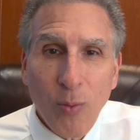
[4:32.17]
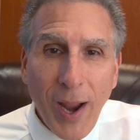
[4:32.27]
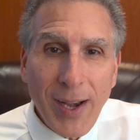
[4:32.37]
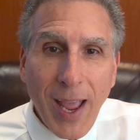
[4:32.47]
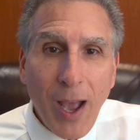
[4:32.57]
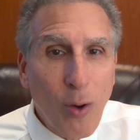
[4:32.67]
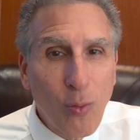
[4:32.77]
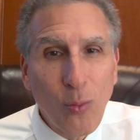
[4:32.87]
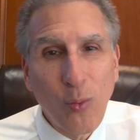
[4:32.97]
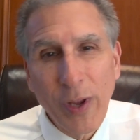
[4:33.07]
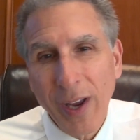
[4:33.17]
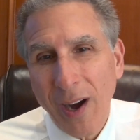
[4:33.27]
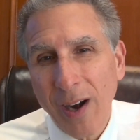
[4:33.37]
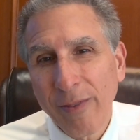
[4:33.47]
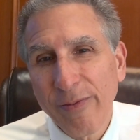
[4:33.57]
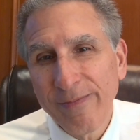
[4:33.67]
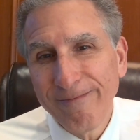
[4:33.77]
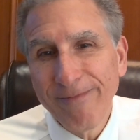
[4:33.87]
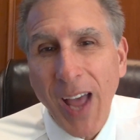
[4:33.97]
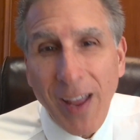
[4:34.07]
Right now, we are
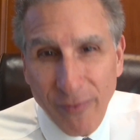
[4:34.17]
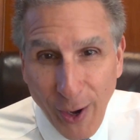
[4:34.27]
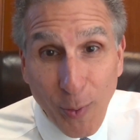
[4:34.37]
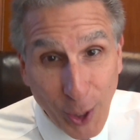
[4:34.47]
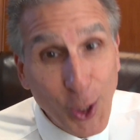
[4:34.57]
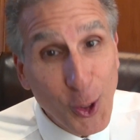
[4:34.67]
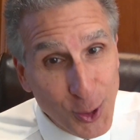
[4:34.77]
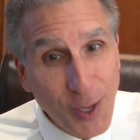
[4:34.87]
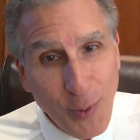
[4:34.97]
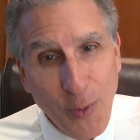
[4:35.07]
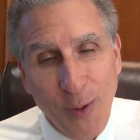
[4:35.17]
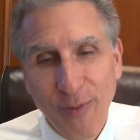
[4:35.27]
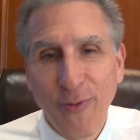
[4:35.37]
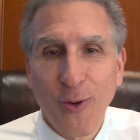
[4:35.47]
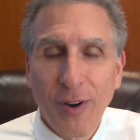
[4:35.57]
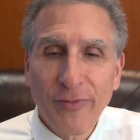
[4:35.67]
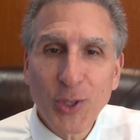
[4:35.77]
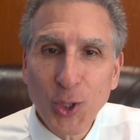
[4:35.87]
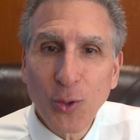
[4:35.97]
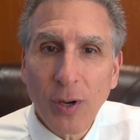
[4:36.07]
we're closer than we were before, for
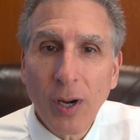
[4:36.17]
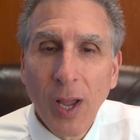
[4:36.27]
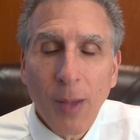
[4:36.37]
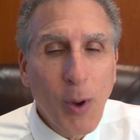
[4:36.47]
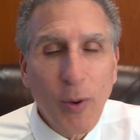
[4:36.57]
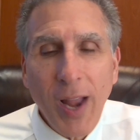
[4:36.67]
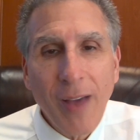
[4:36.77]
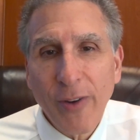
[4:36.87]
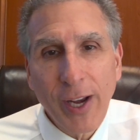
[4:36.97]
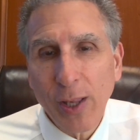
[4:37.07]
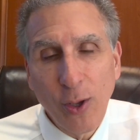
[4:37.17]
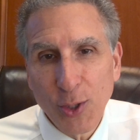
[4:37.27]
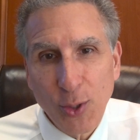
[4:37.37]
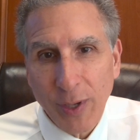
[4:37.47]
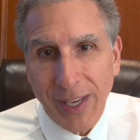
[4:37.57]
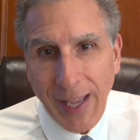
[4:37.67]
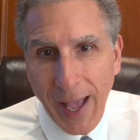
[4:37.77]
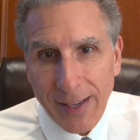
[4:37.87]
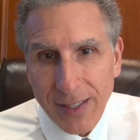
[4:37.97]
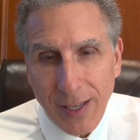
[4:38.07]
sure, but we're not very close to it
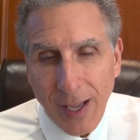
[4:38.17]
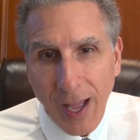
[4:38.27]
yet.